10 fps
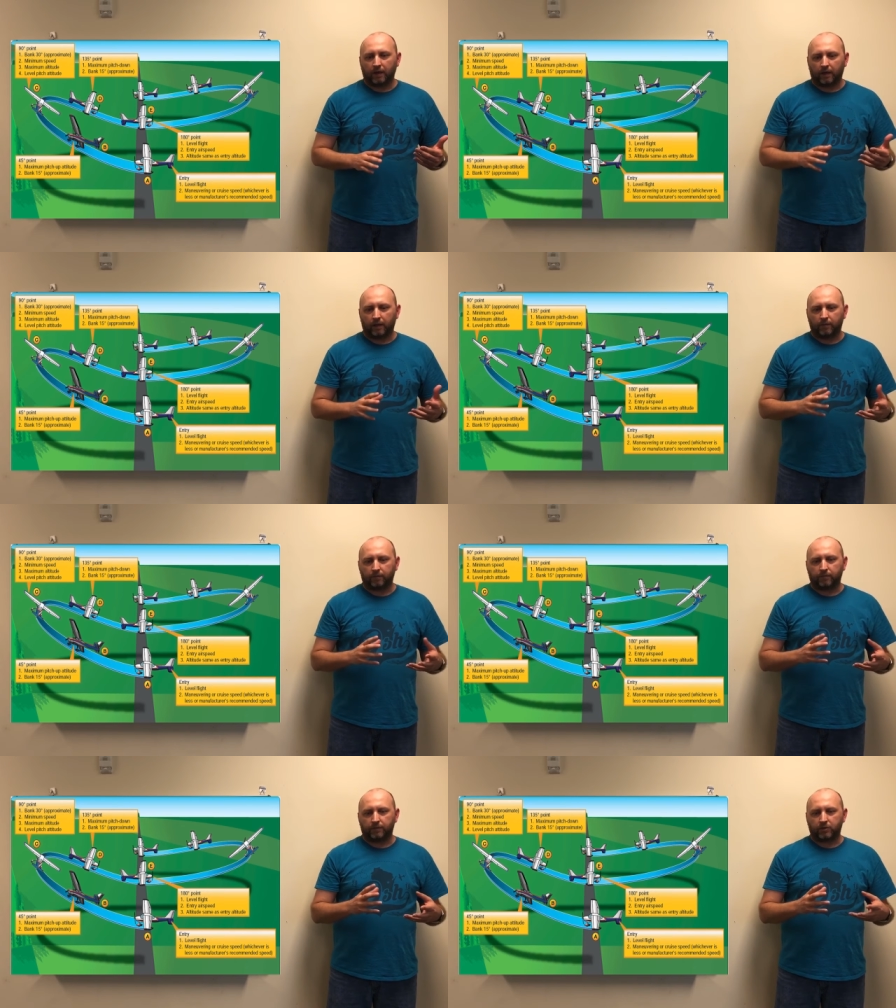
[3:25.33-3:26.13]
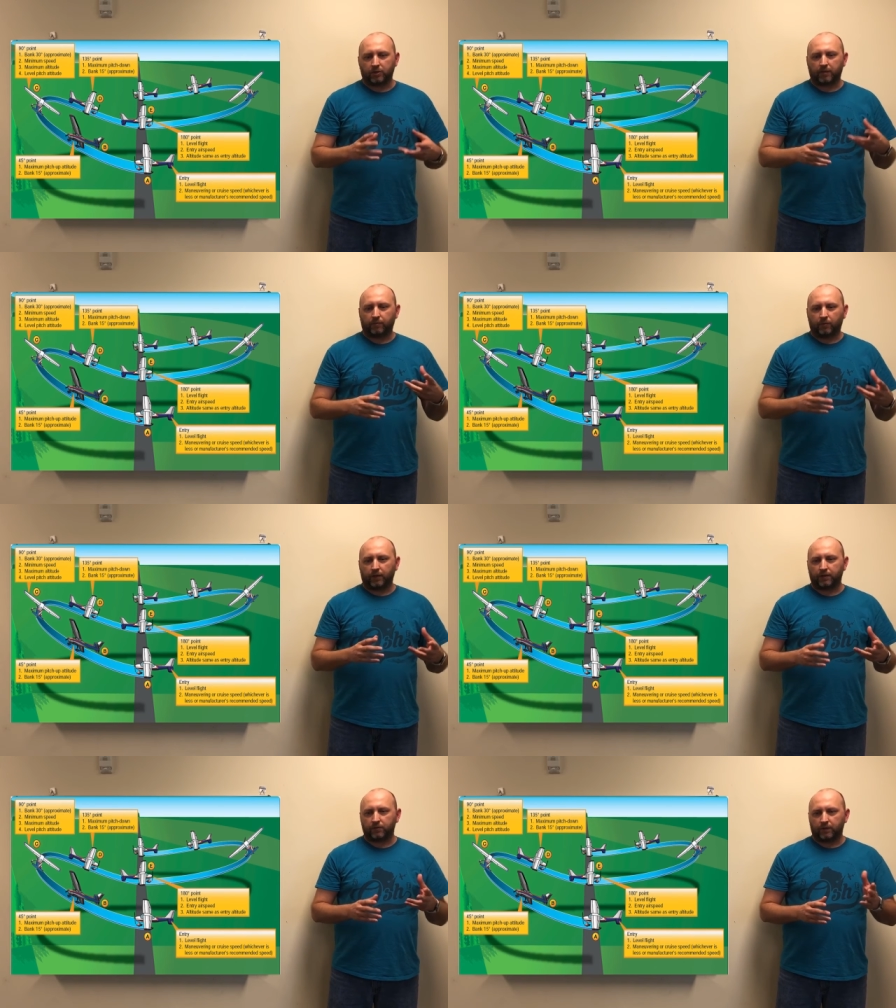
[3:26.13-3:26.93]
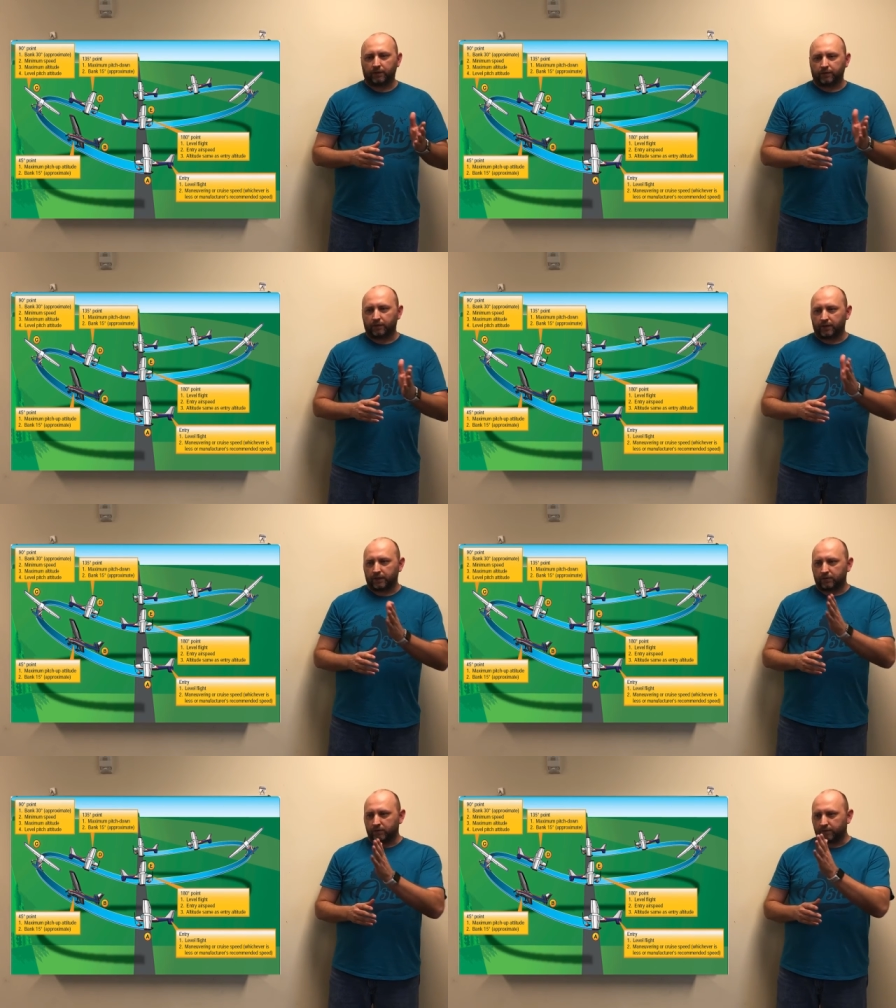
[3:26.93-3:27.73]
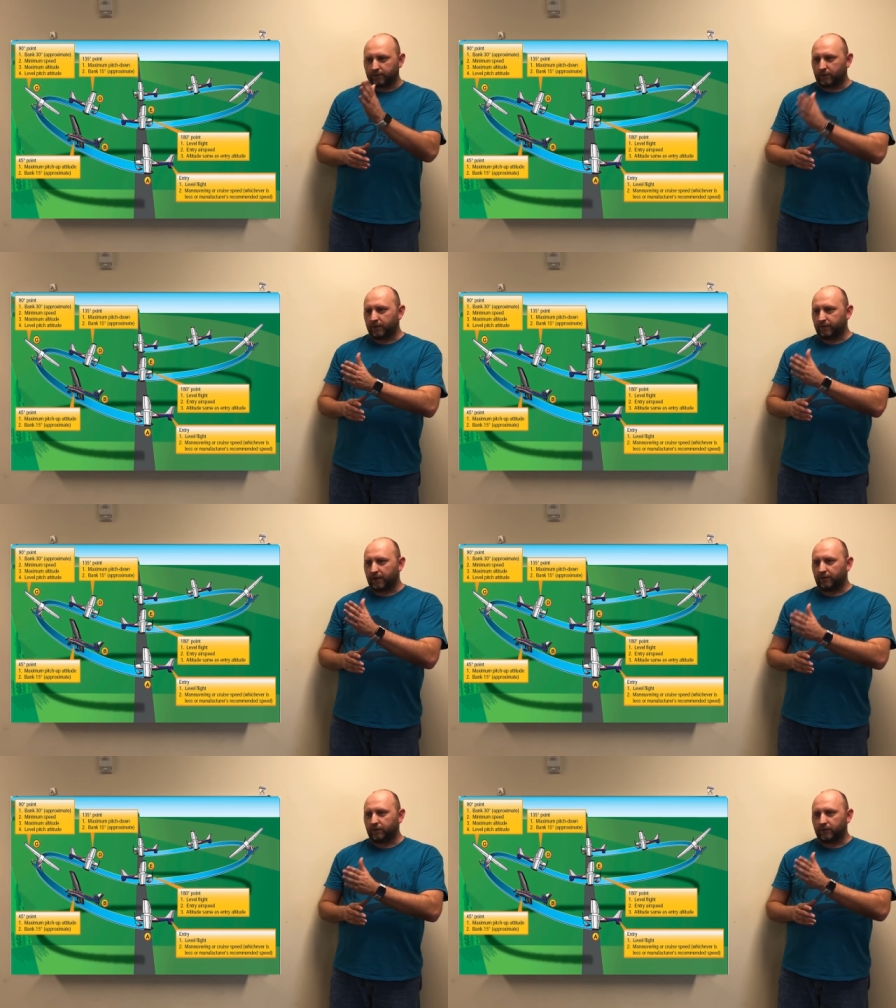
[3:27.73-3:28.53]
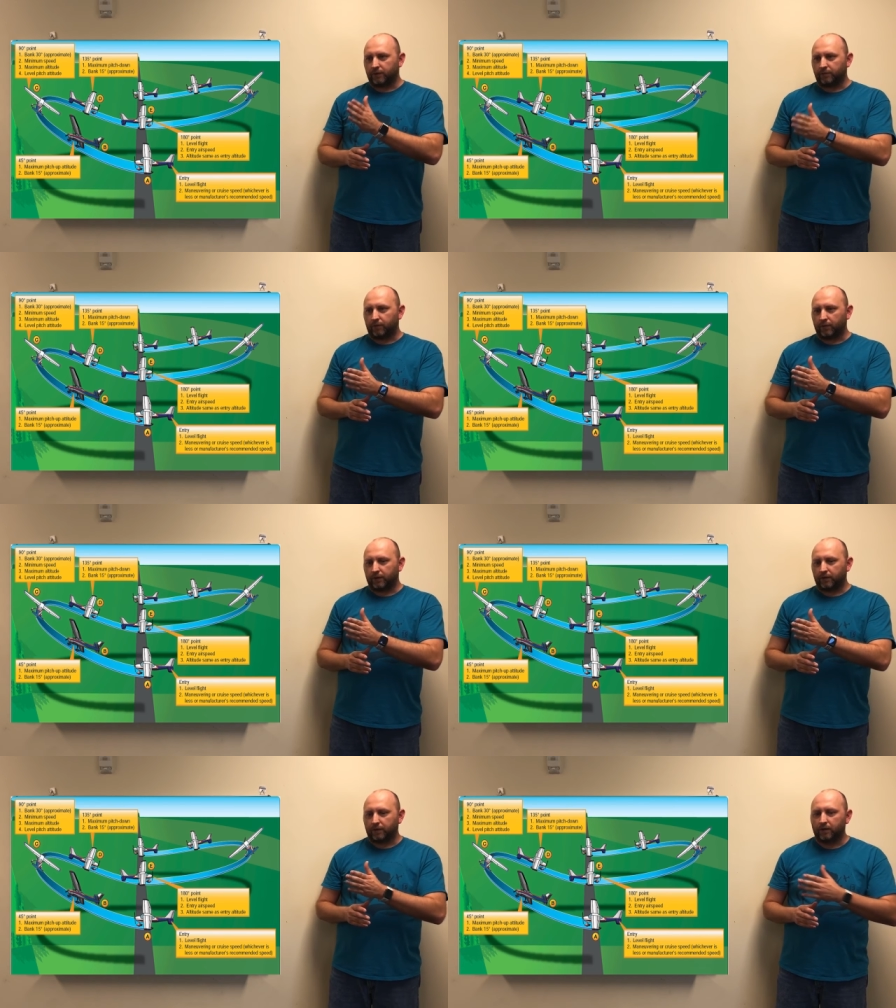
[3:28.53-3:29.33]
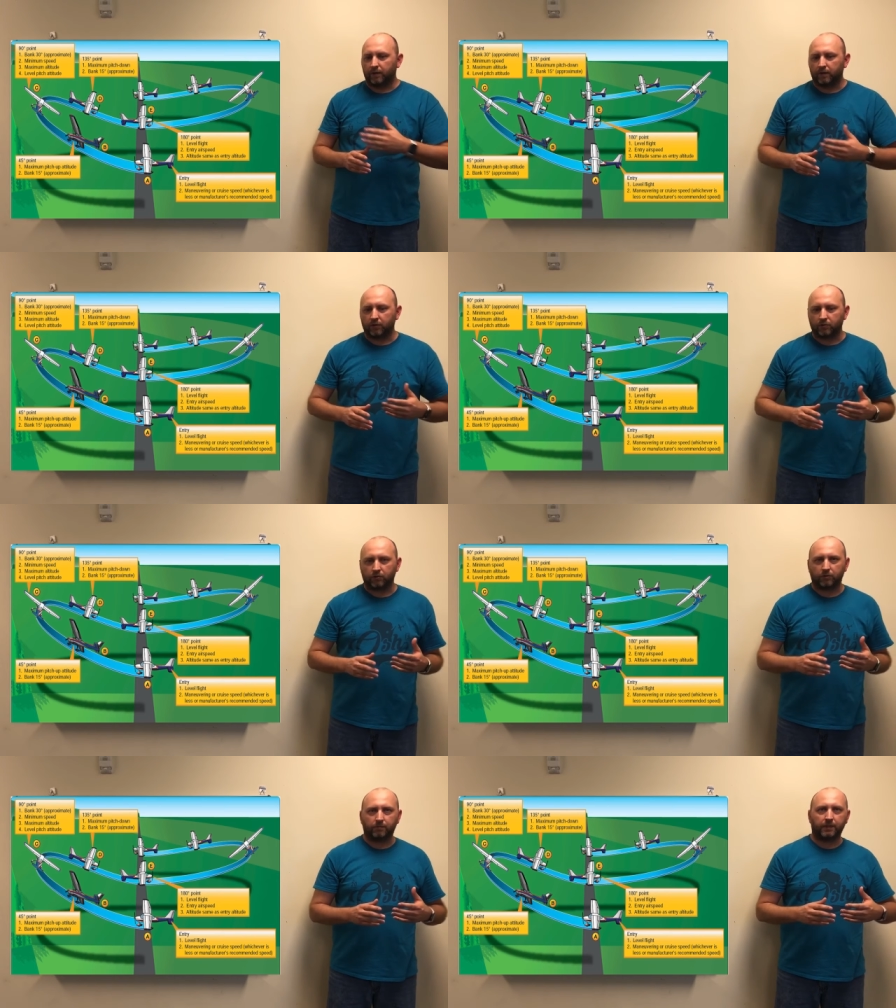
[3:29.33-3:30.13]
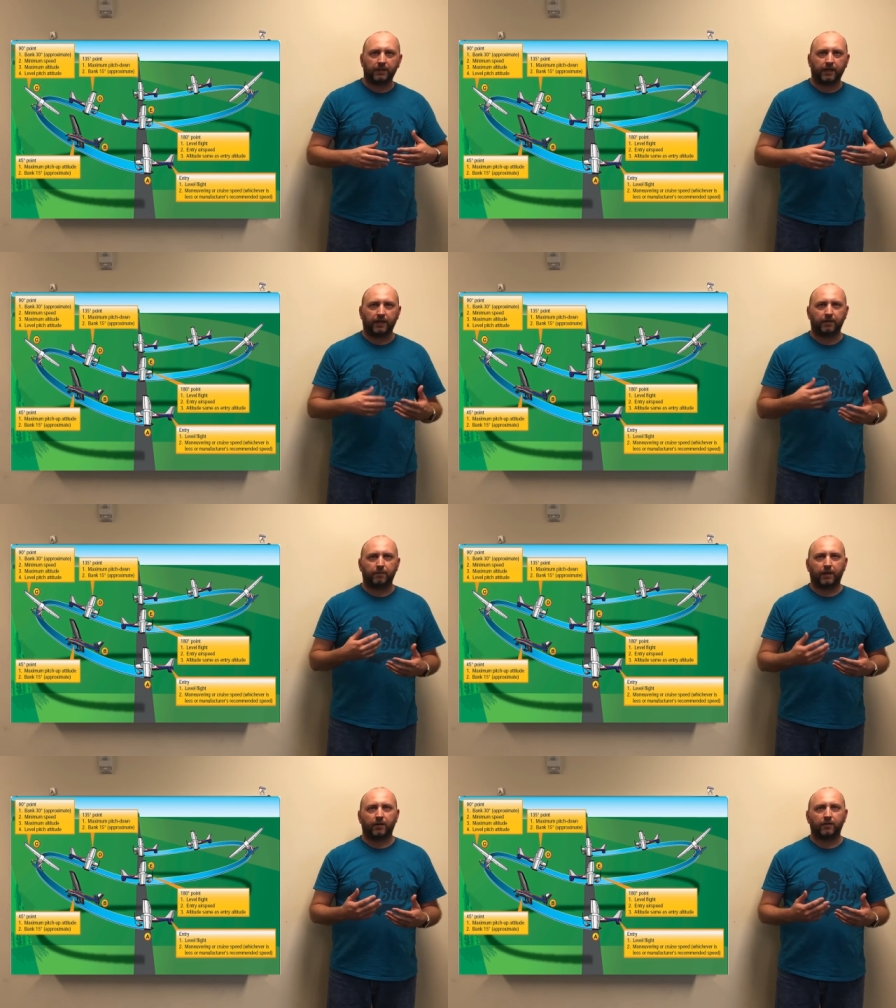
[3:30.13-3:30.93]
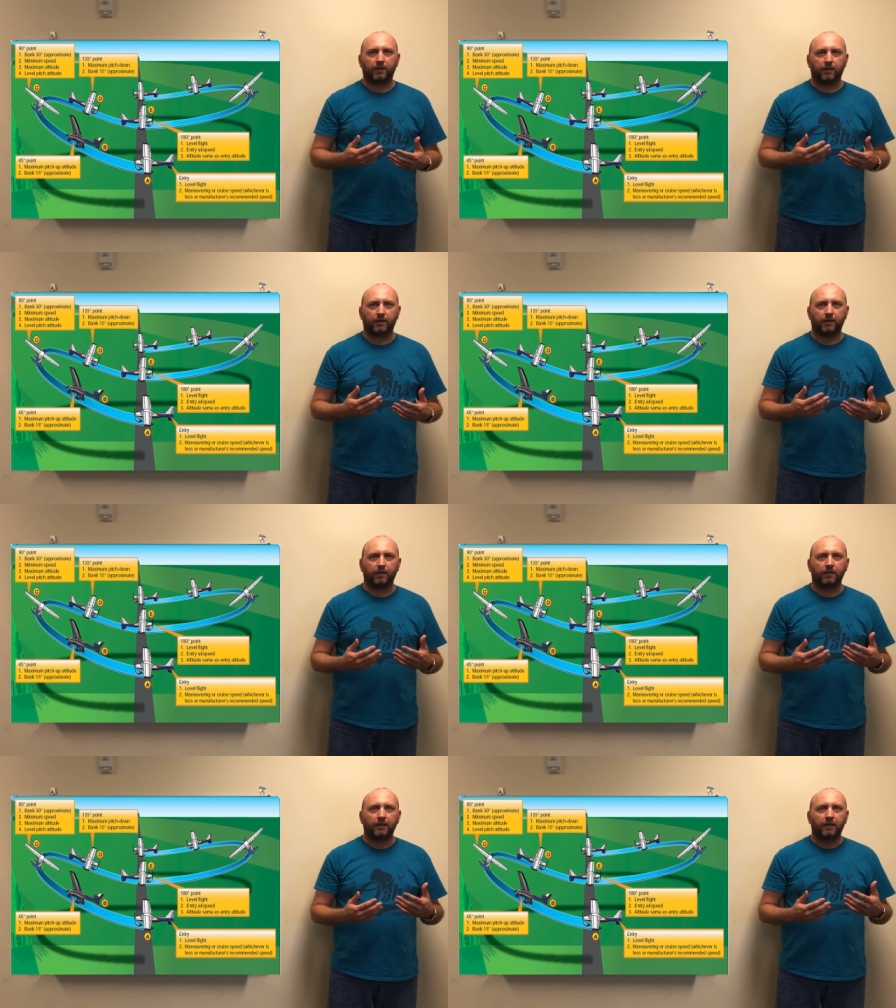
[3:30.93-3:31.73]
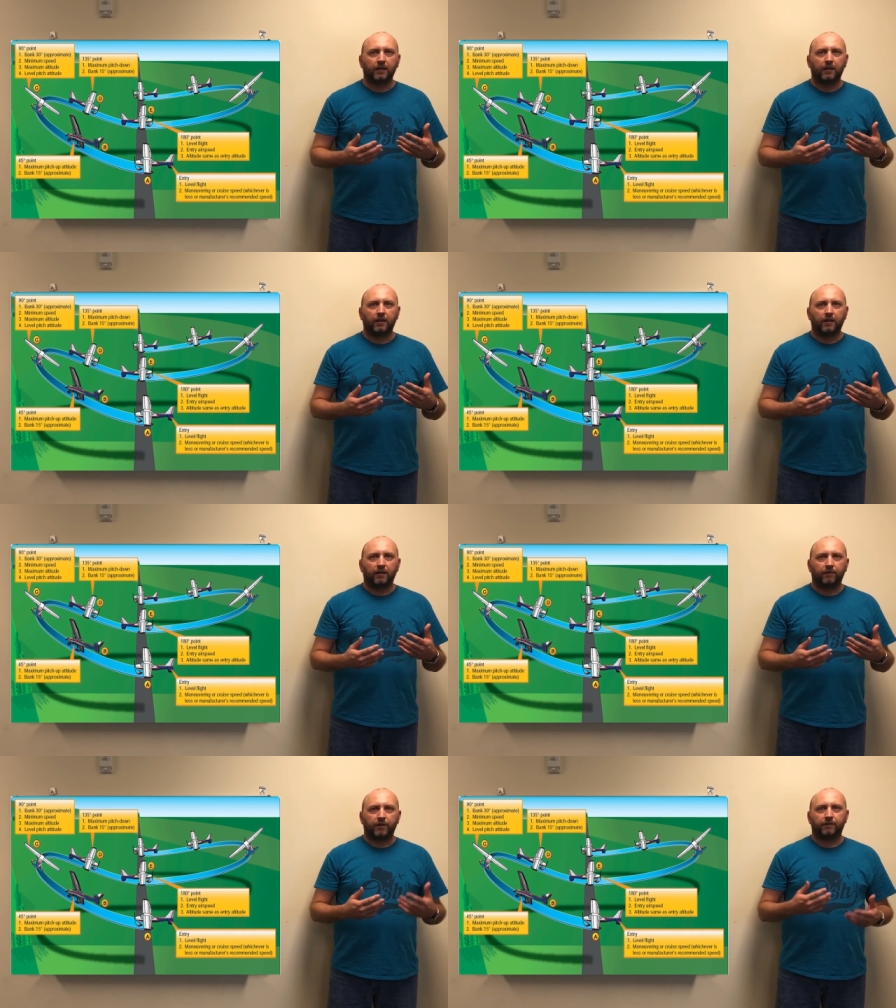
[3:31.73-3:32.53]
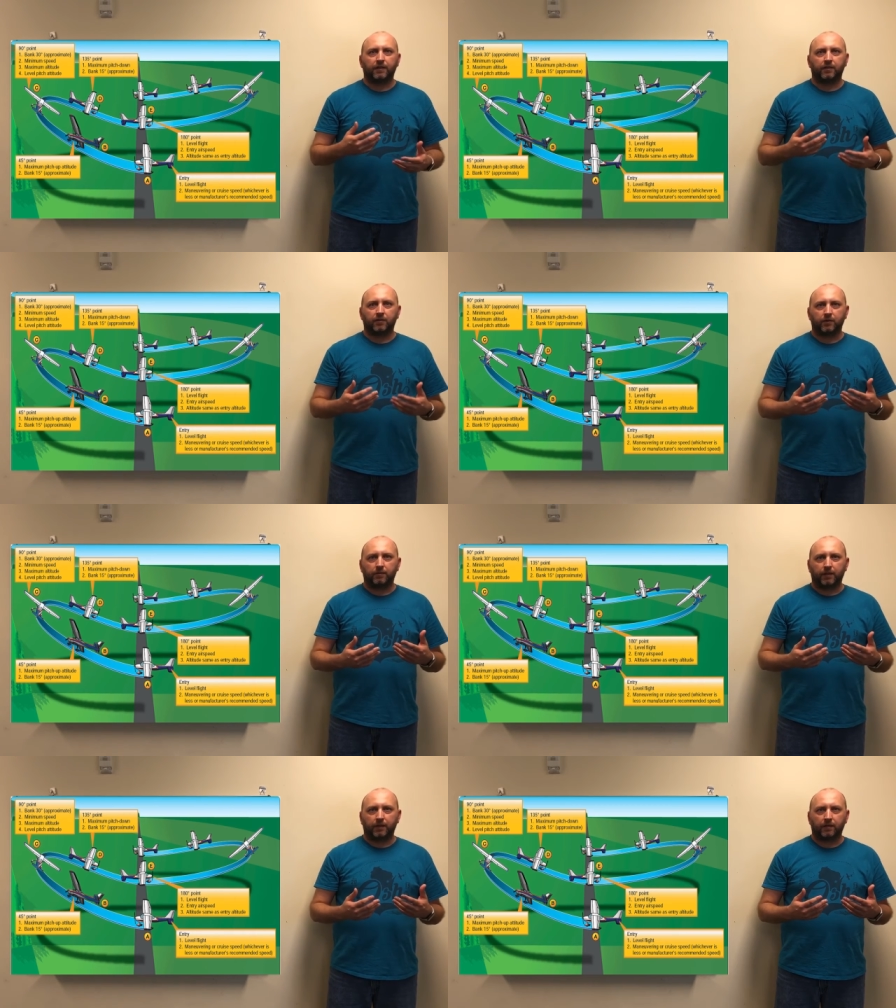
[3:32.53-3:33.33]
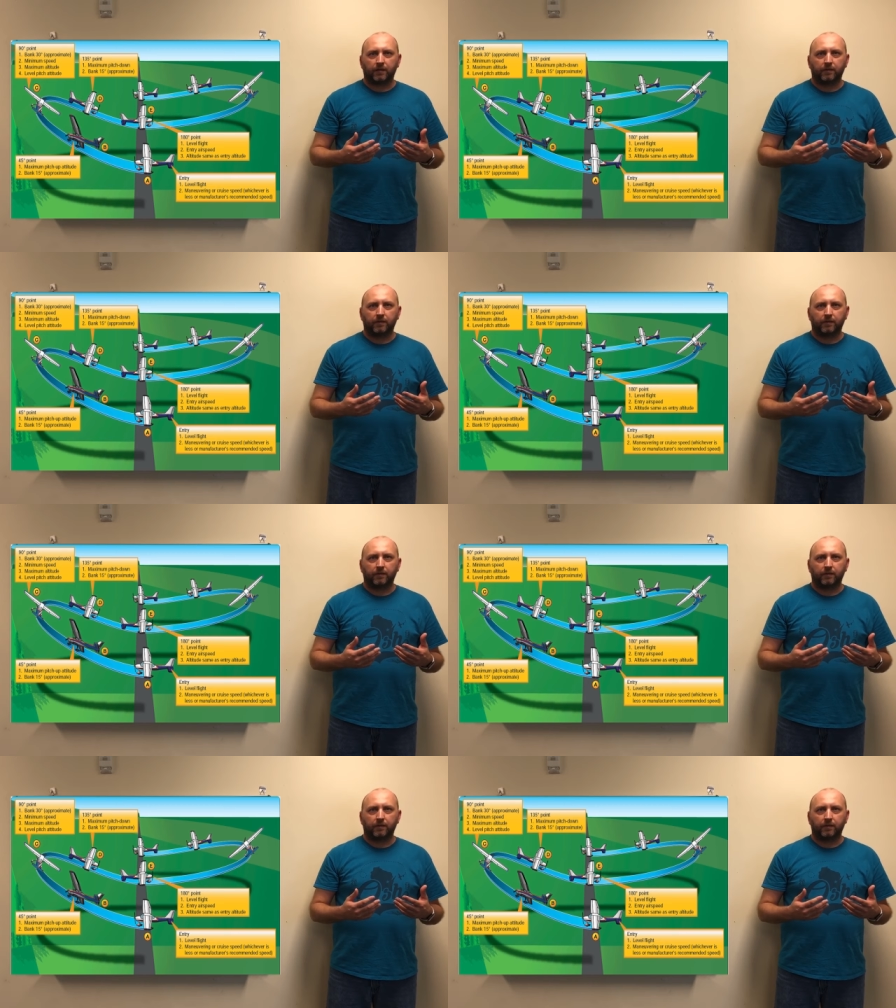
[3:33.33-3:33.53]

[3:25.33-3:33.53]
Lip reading: A checkpoint is whenever you're at your 45-degree point, you should be at about a 15-degree bank.